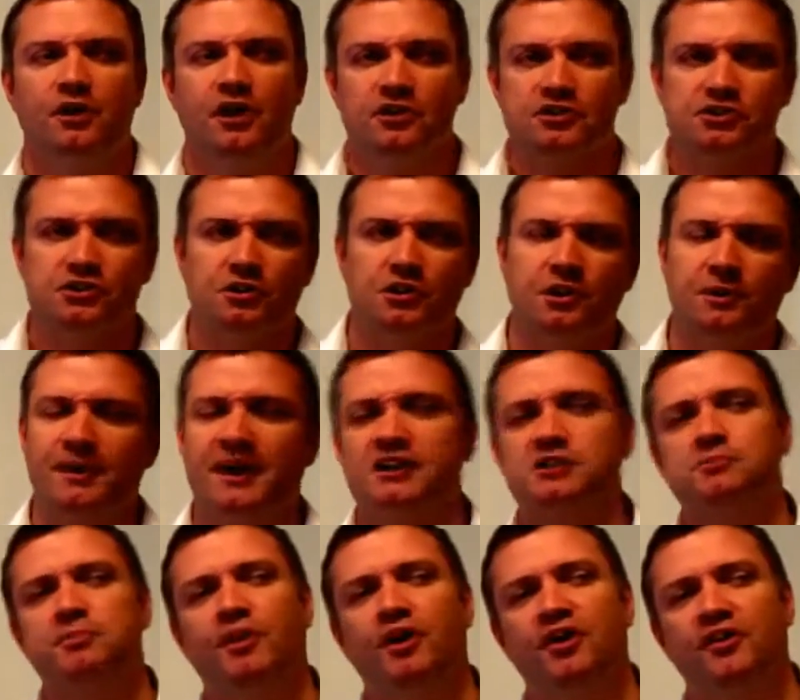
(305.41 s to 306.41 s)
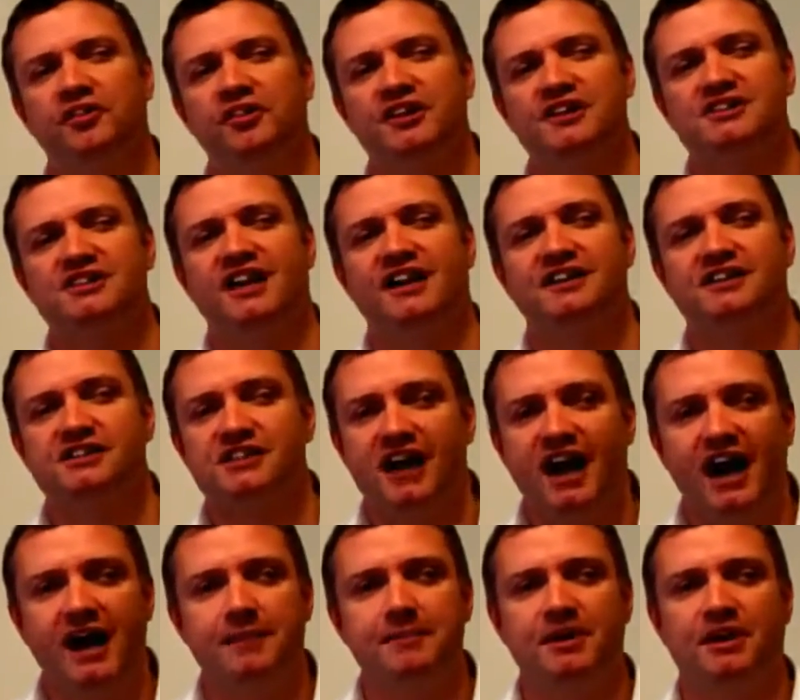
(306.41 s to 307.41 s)
We're also going to explore things like
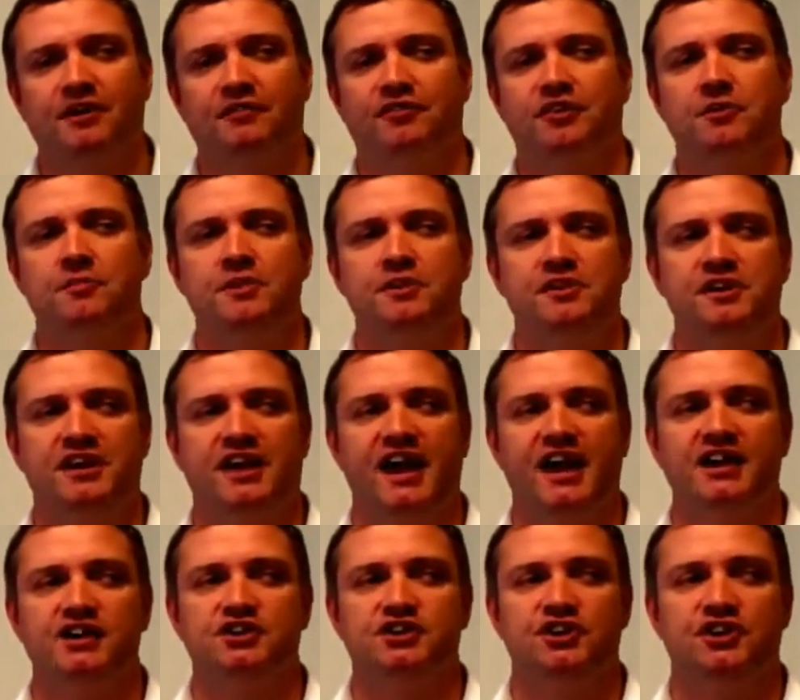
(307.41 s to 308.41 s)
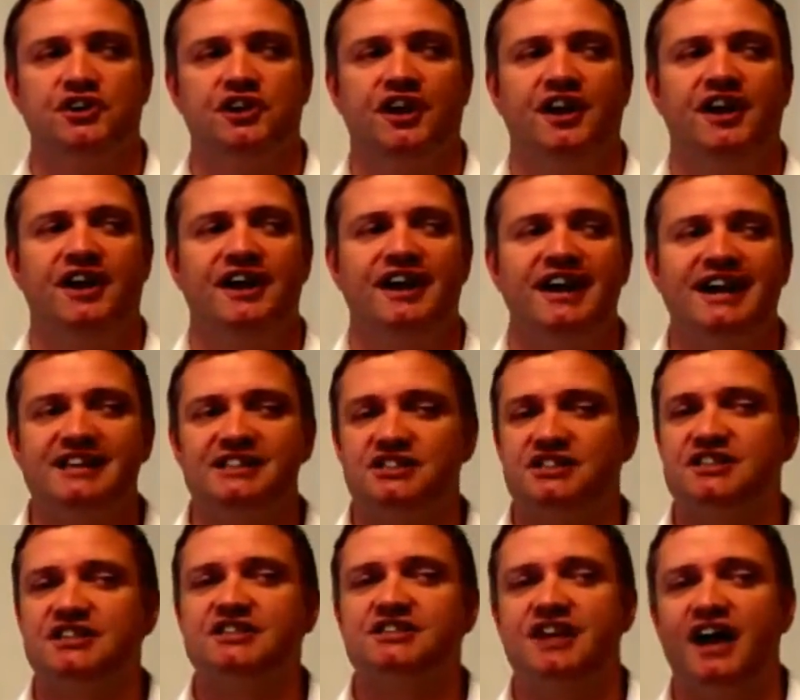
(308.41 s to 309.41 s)
timing of communication,
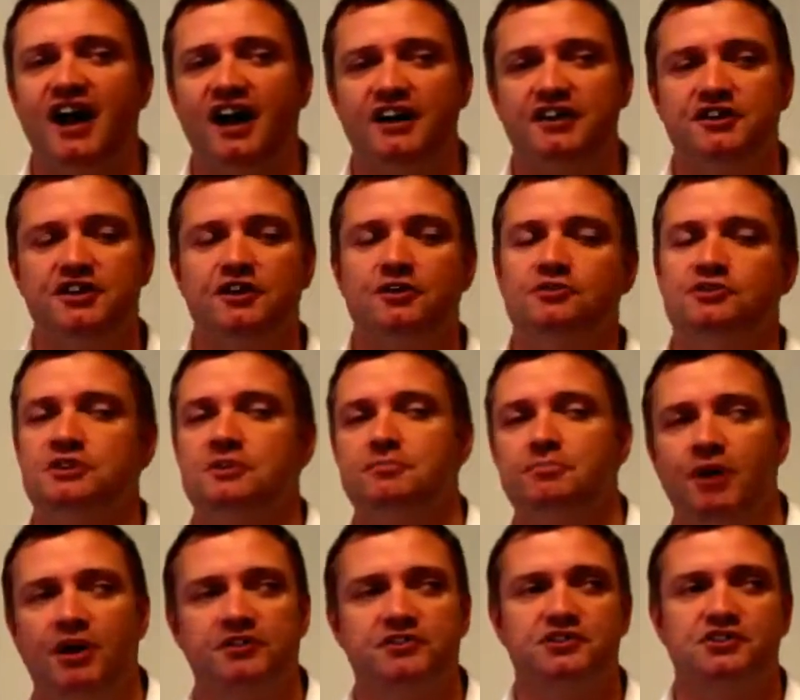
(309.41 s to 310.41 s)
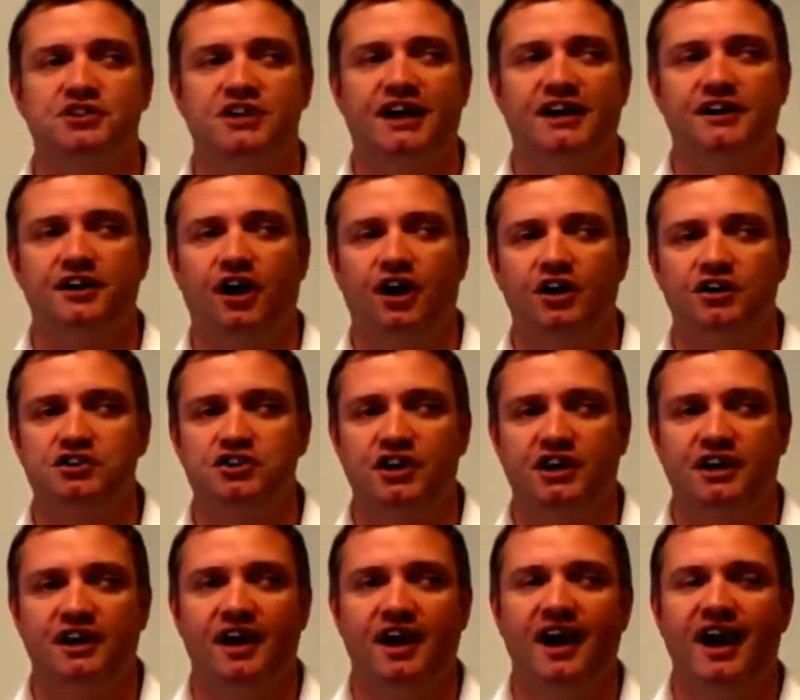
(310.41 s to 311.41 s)
its design using modern
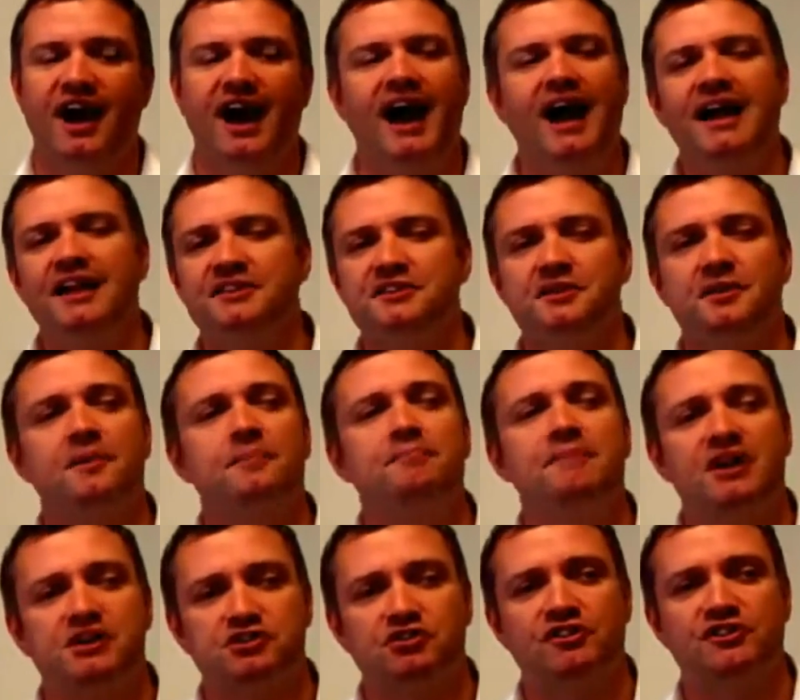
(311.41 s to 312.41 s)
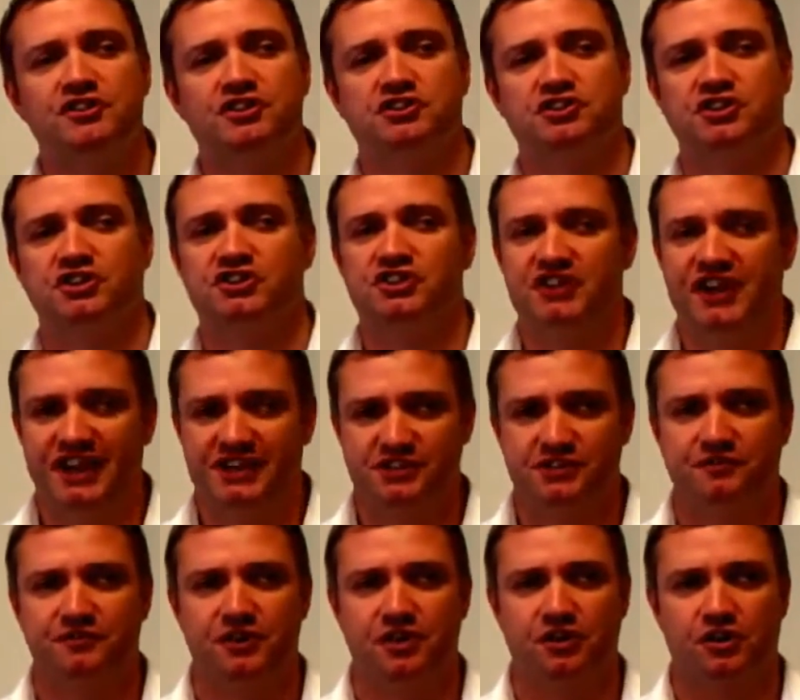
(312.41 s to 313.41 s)
technology, and measuring the
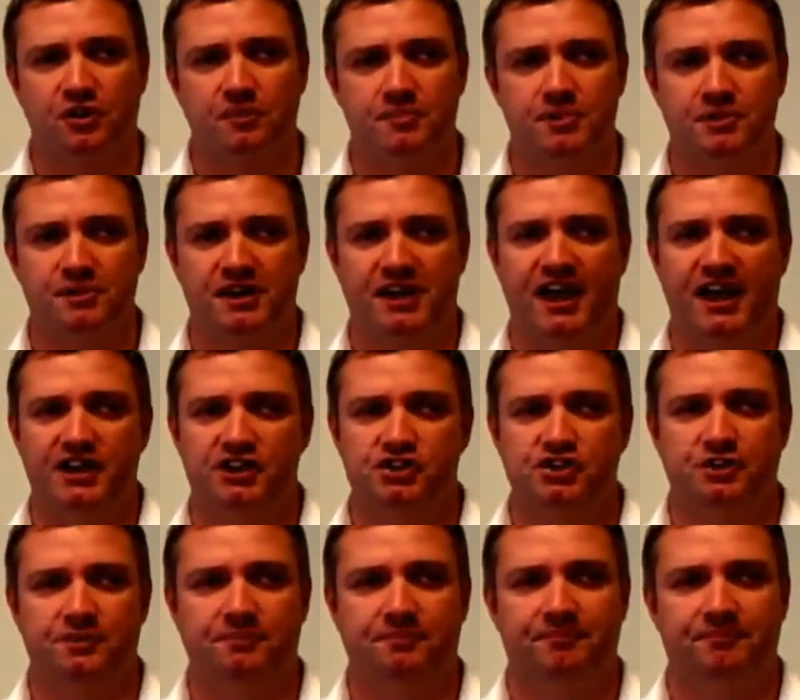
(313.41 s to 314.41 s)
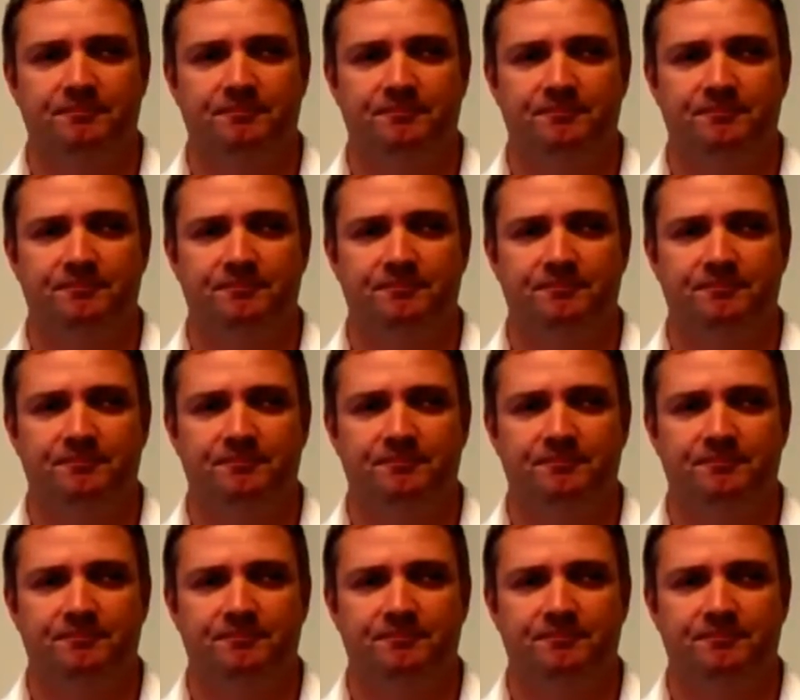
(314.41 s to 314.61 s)
success of your communication.